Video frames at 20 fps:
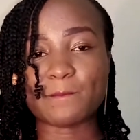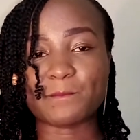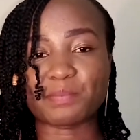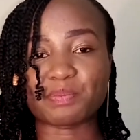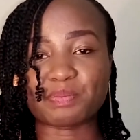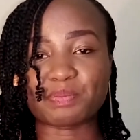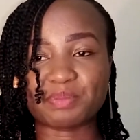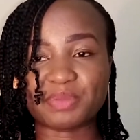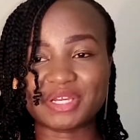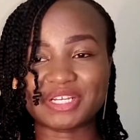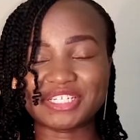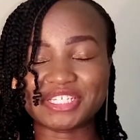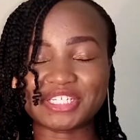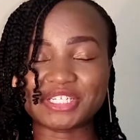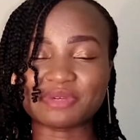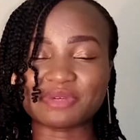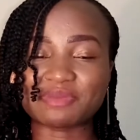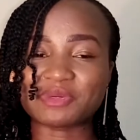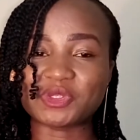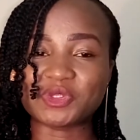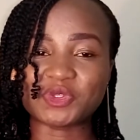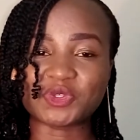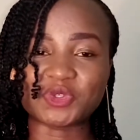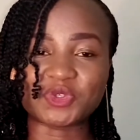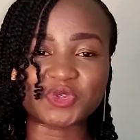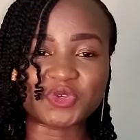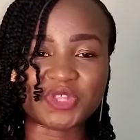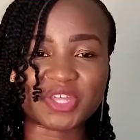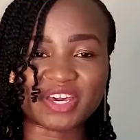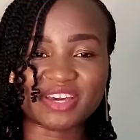Be determined to do
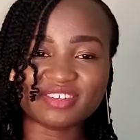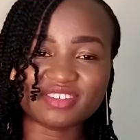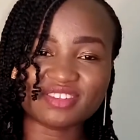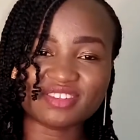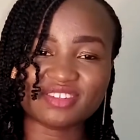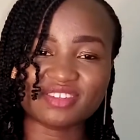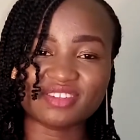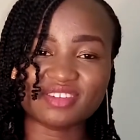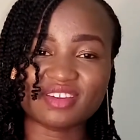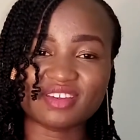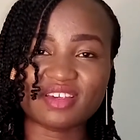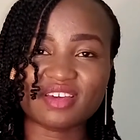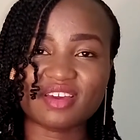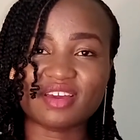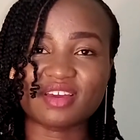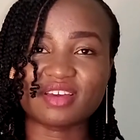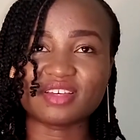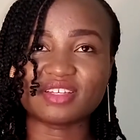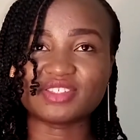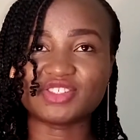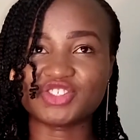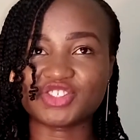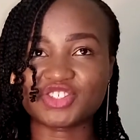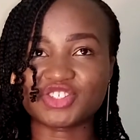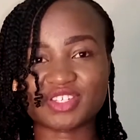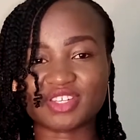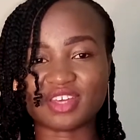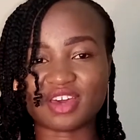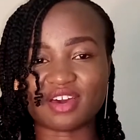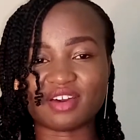that. Just
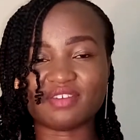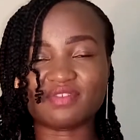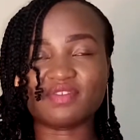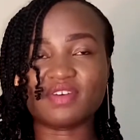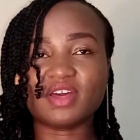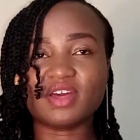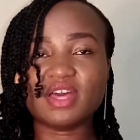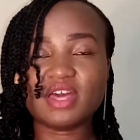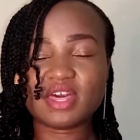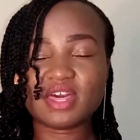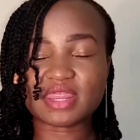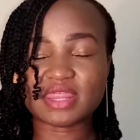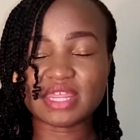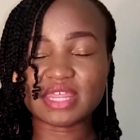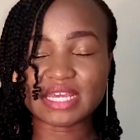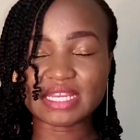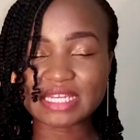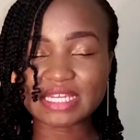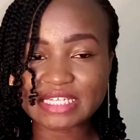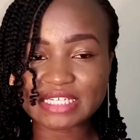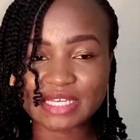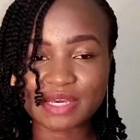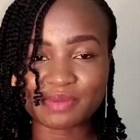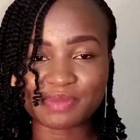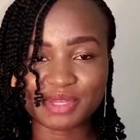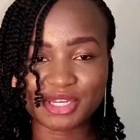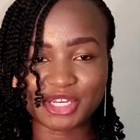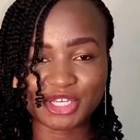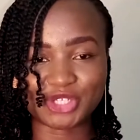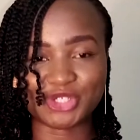have the
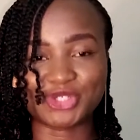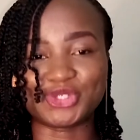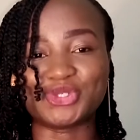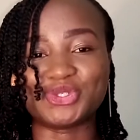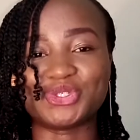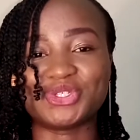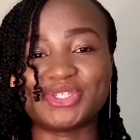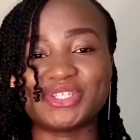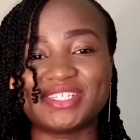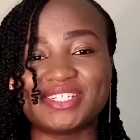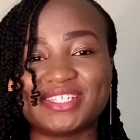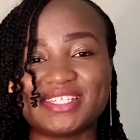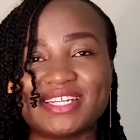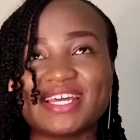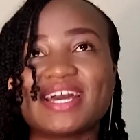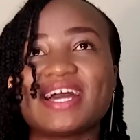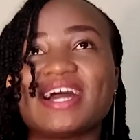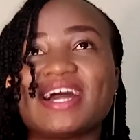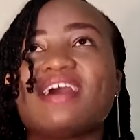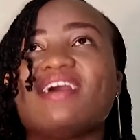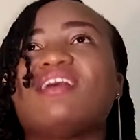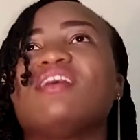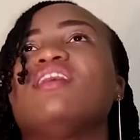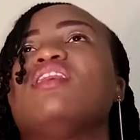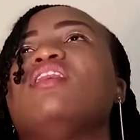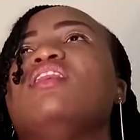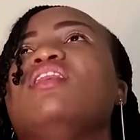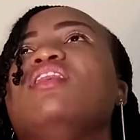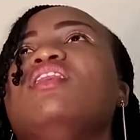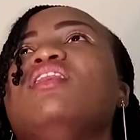determination
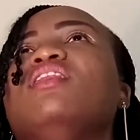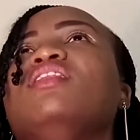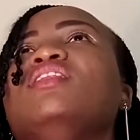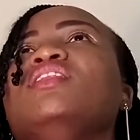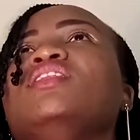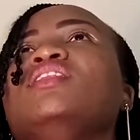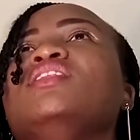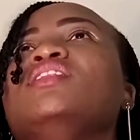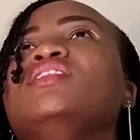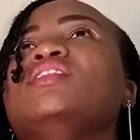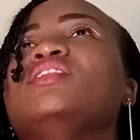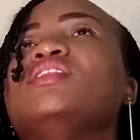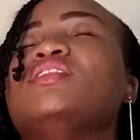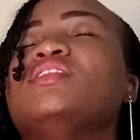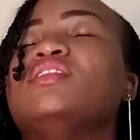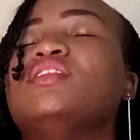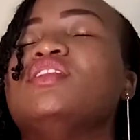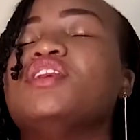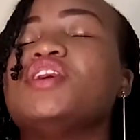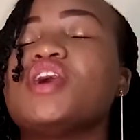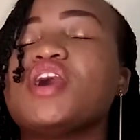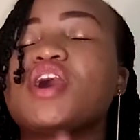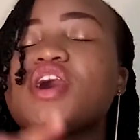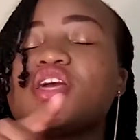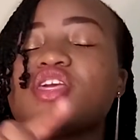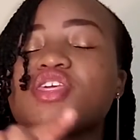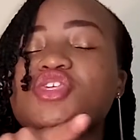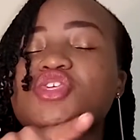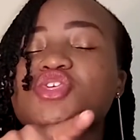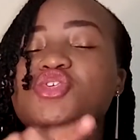in
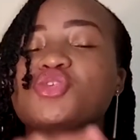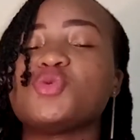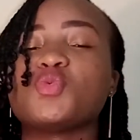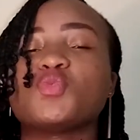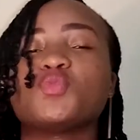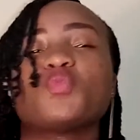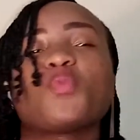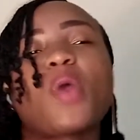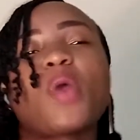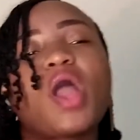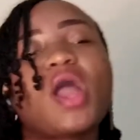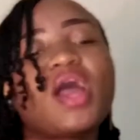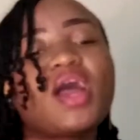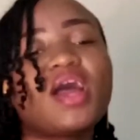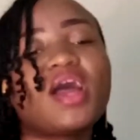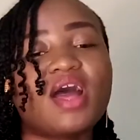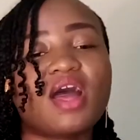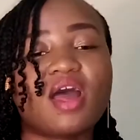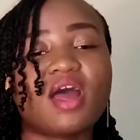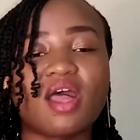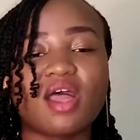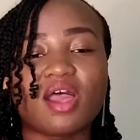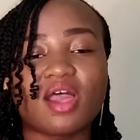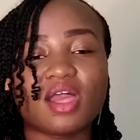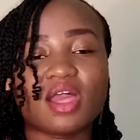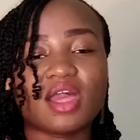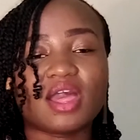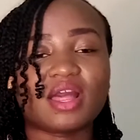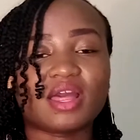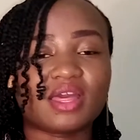you.
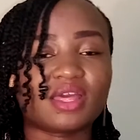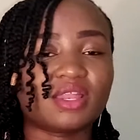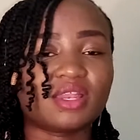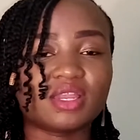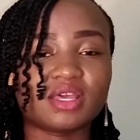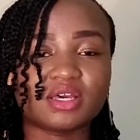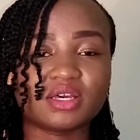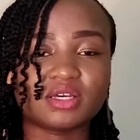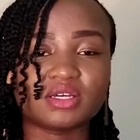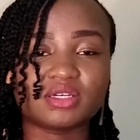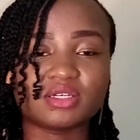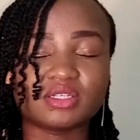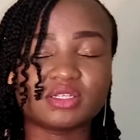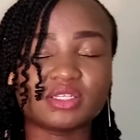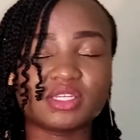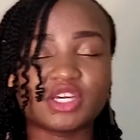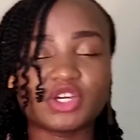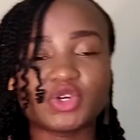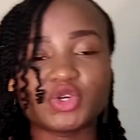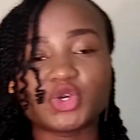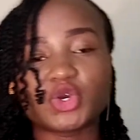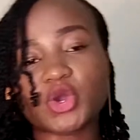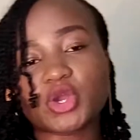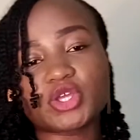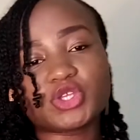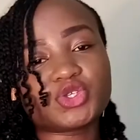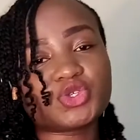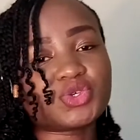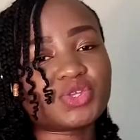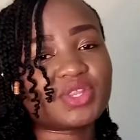And now going
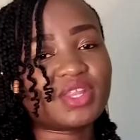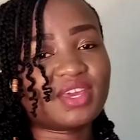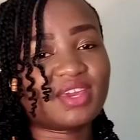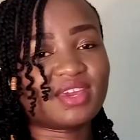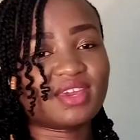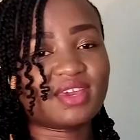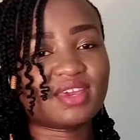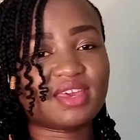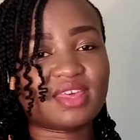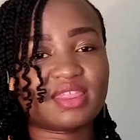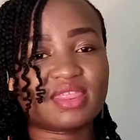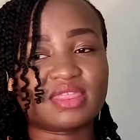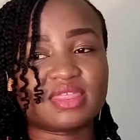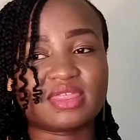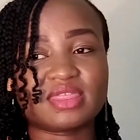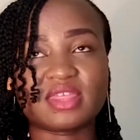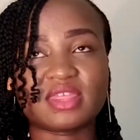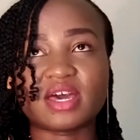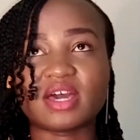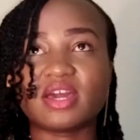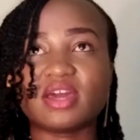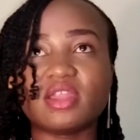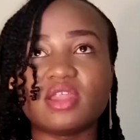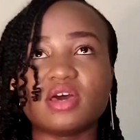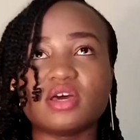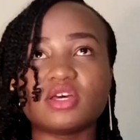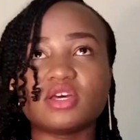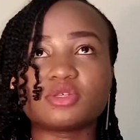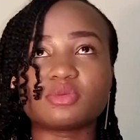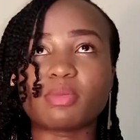to the third
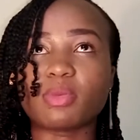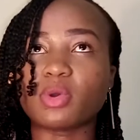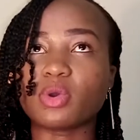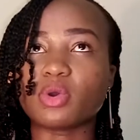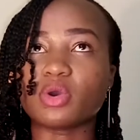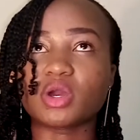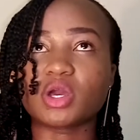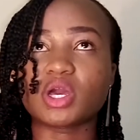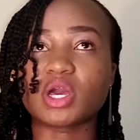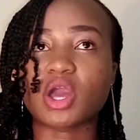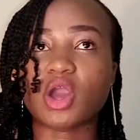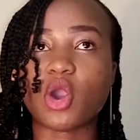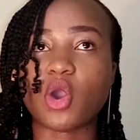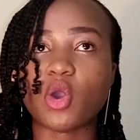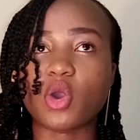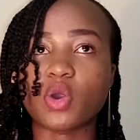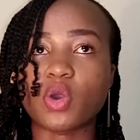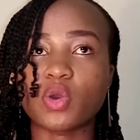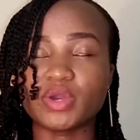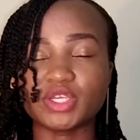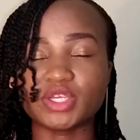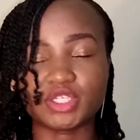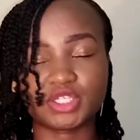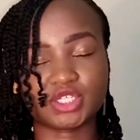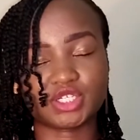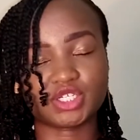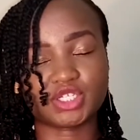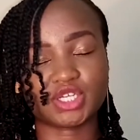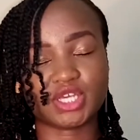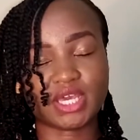spoke,
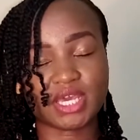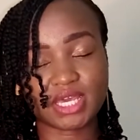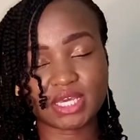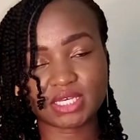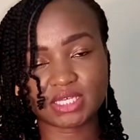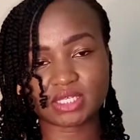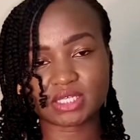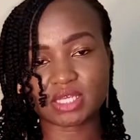which is